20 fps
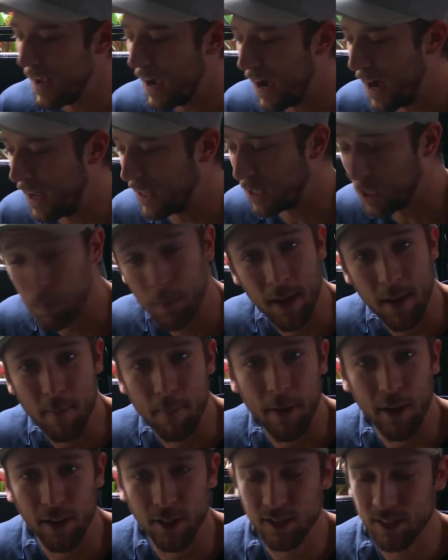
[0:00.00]
A little bit
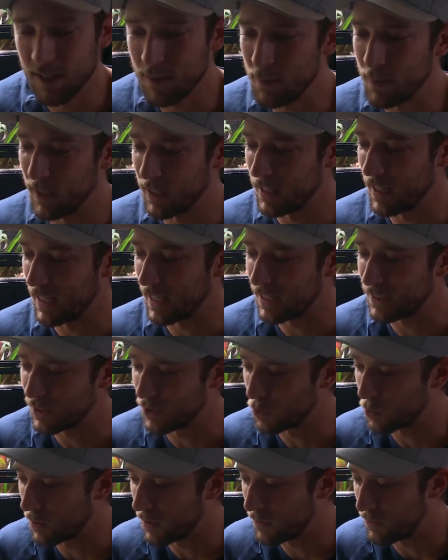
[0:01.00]
embarrassing, but I guess
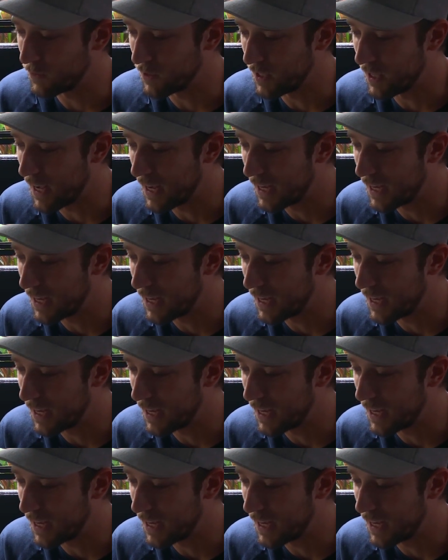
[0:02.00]
it's one of the